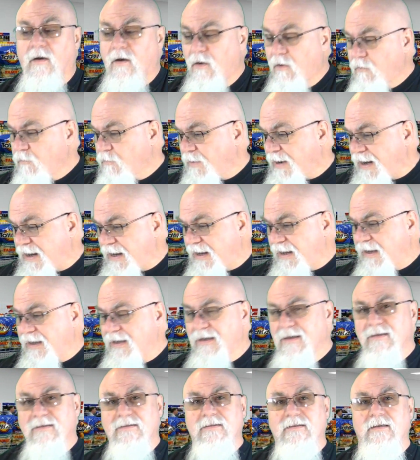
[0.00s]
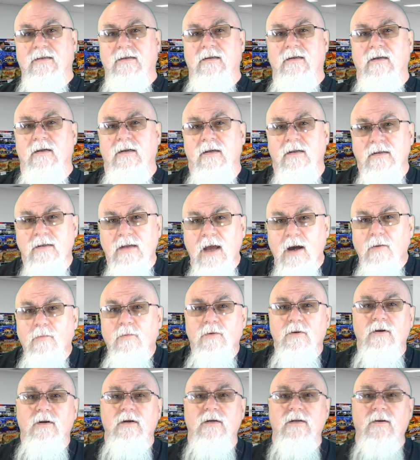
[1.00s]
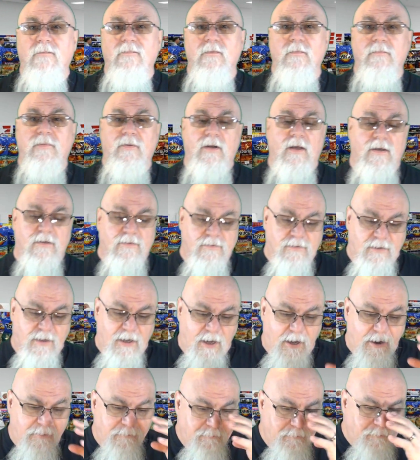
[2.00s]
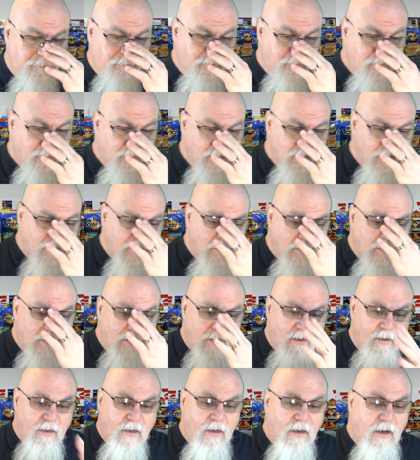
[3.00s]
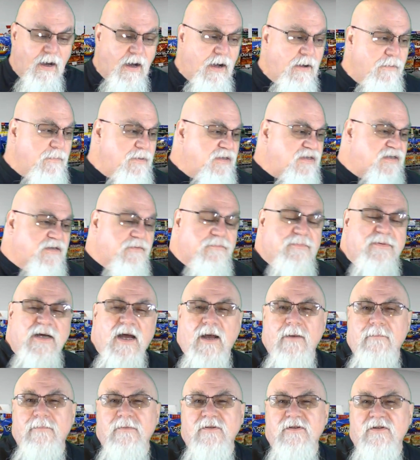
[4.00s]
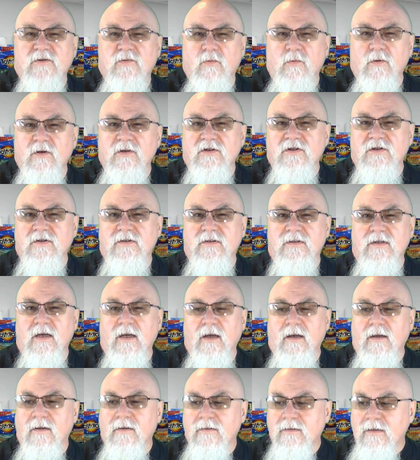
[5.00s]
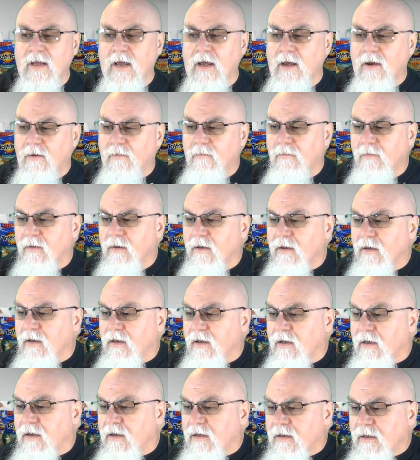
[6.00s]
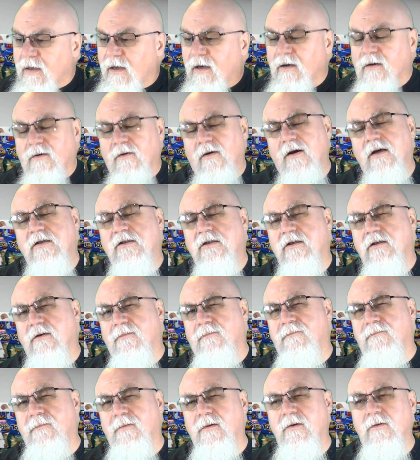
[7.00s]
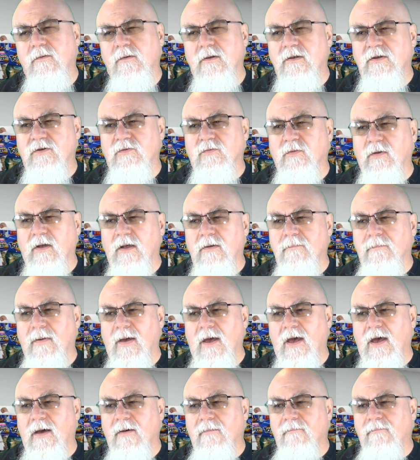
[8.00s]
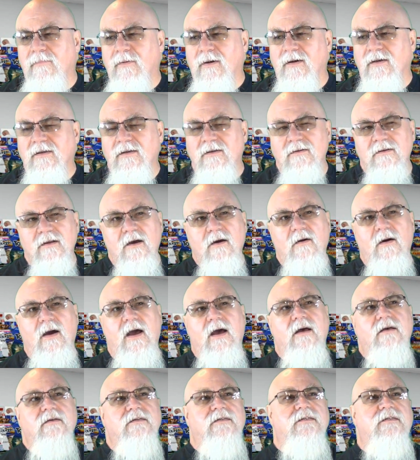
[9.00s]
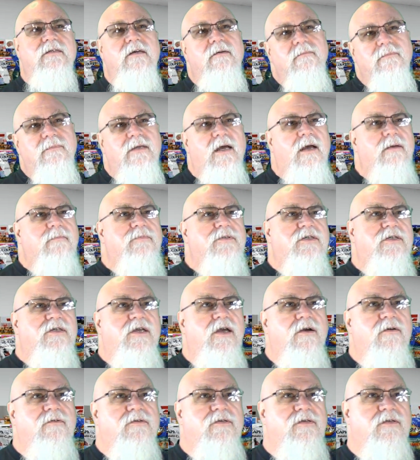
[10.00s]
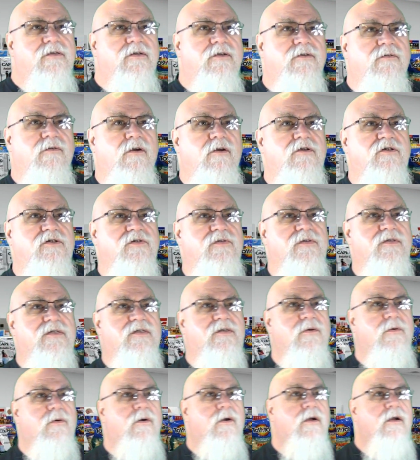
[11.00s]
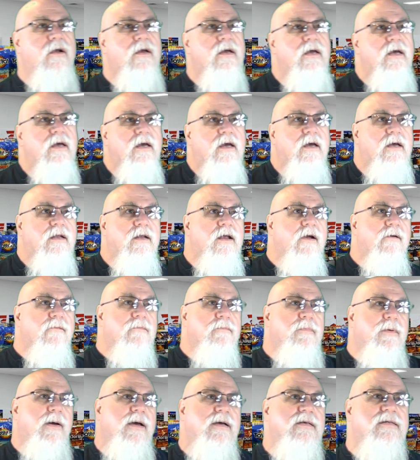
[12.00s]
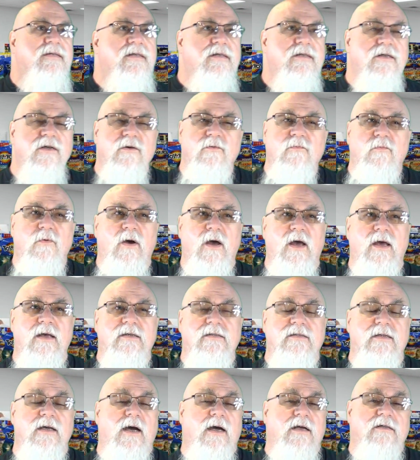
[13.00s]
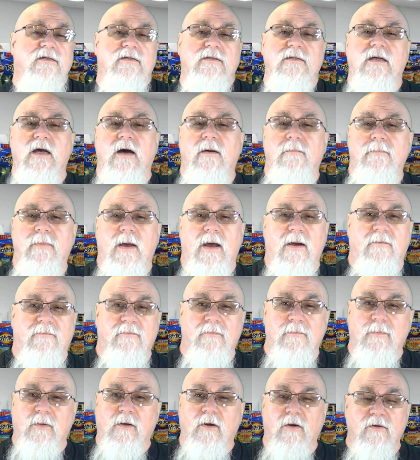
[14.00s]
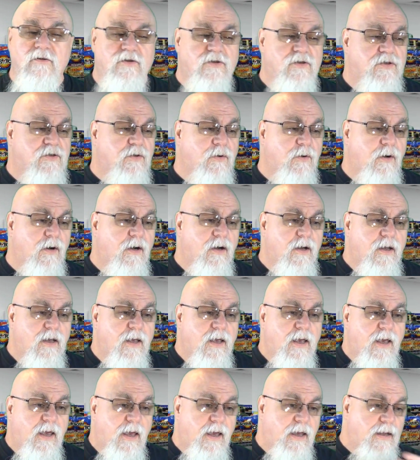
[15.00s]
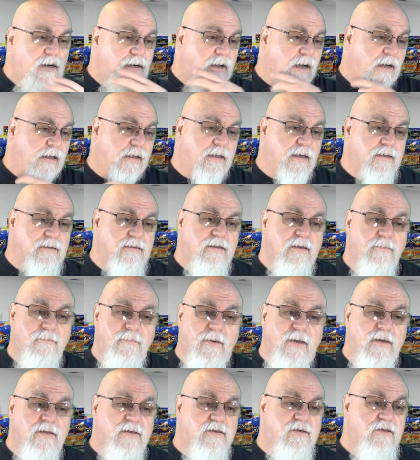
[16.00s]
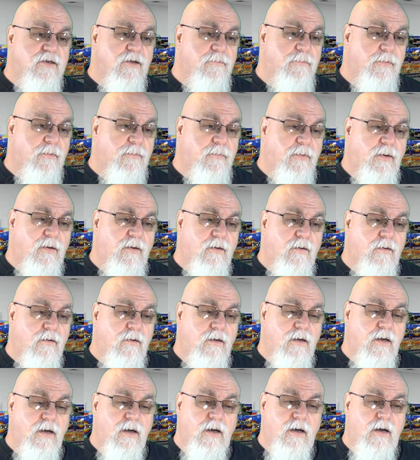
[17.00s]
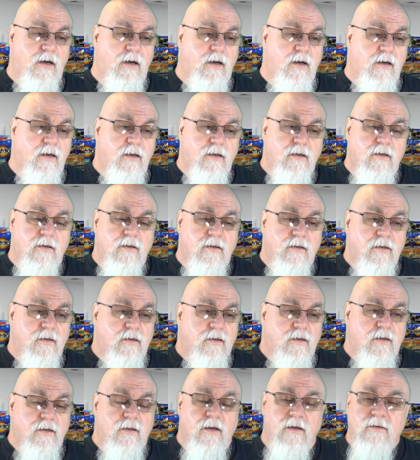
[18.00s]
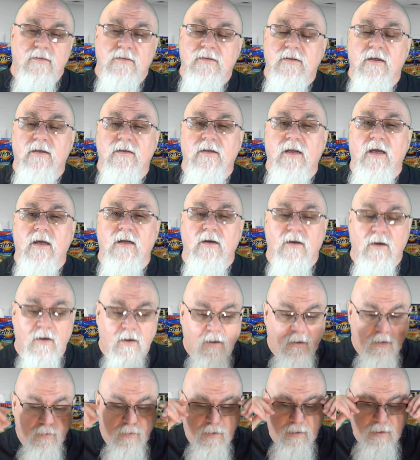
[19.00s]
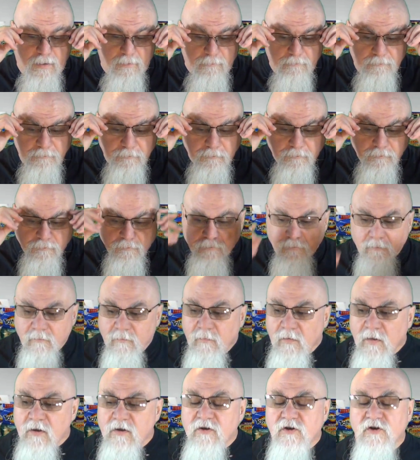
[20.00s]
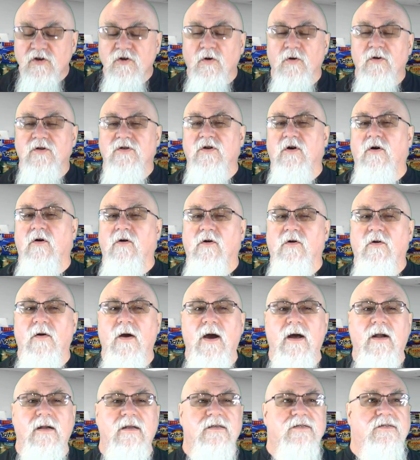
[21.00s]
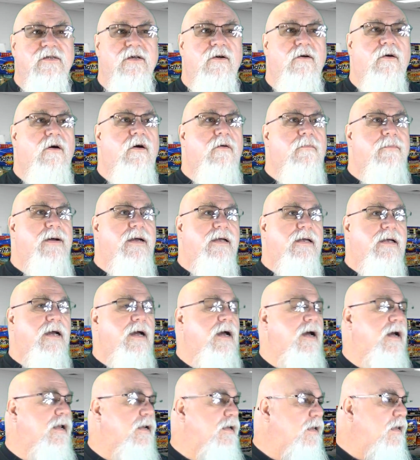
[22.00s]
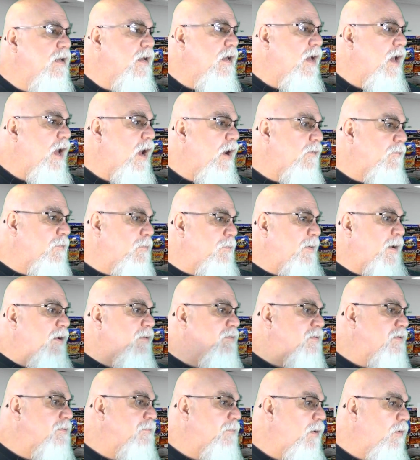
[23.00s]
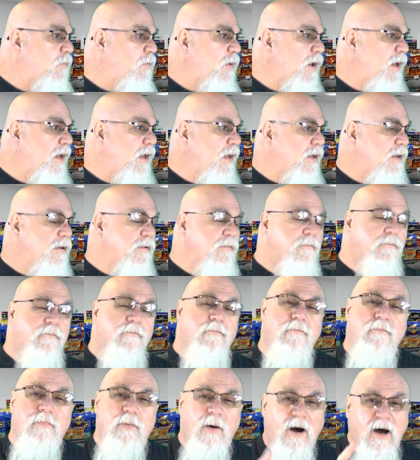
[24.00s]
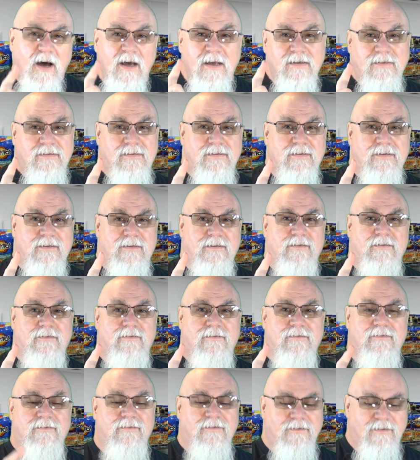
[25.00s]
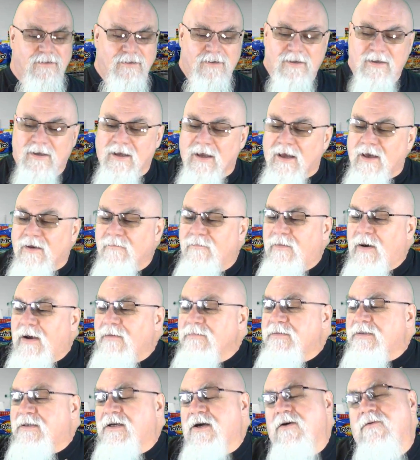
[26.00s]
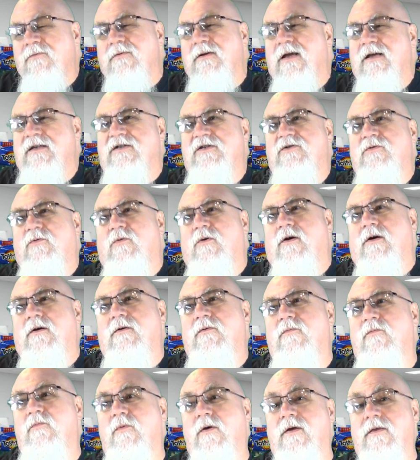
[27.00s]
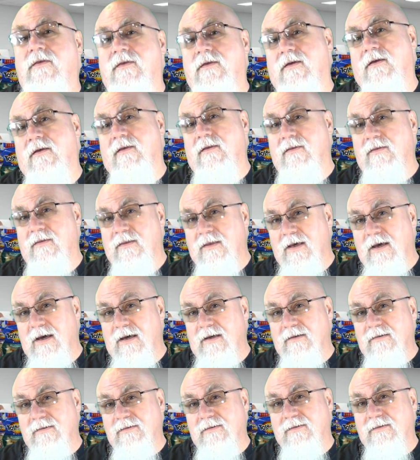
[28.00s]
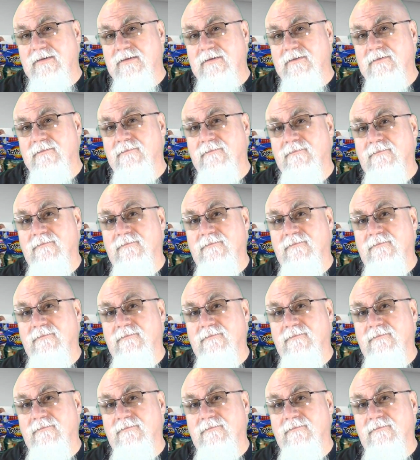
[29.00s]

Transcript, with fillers: Alright! Now we're in a different place, okay? I'm in some type of stores, you see. Now, yeah, grant you the flu is really bad, but you know how sometimes you go to the grocery store and everybody's in your way. See, I just got back from a grocery store, and I guess it being Super Bowl, uh, you know, Sunday and all, um, the store's all crowded. So, oh my God, everybody was in my way. But if I was going to that store with this,